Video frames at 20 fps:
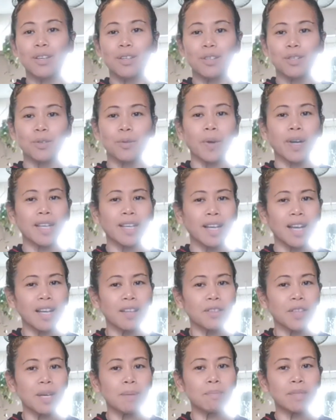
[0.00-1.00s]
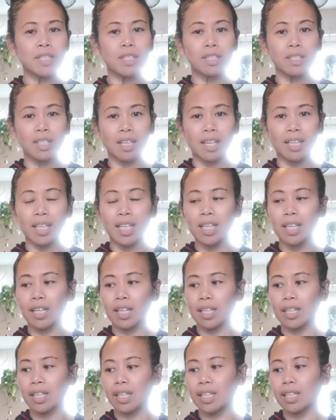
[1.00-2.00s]
So I got them as a tiny
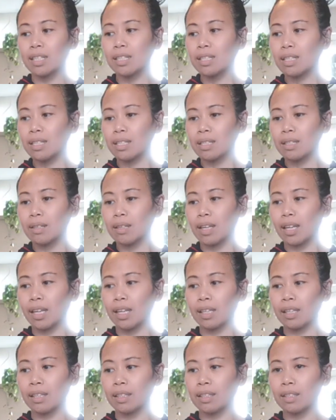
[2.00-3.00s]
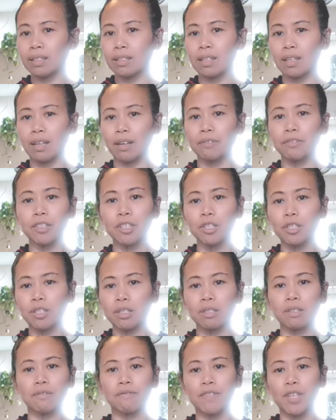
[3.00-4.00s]
cuttings, and after
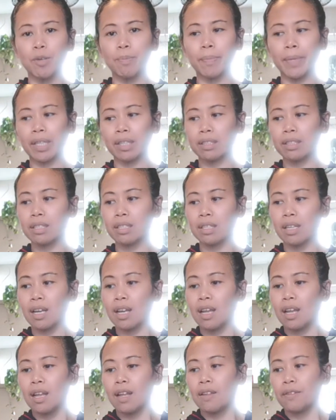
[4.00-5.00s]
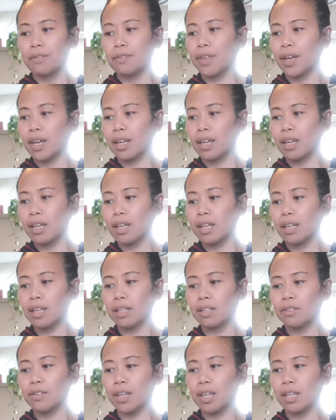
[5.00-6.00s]
just a few months
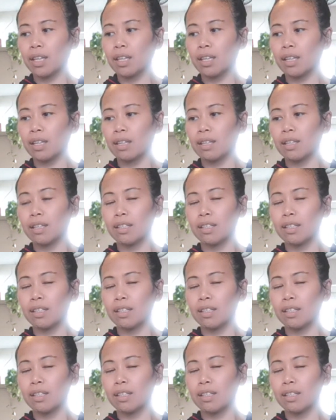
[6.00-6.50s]
they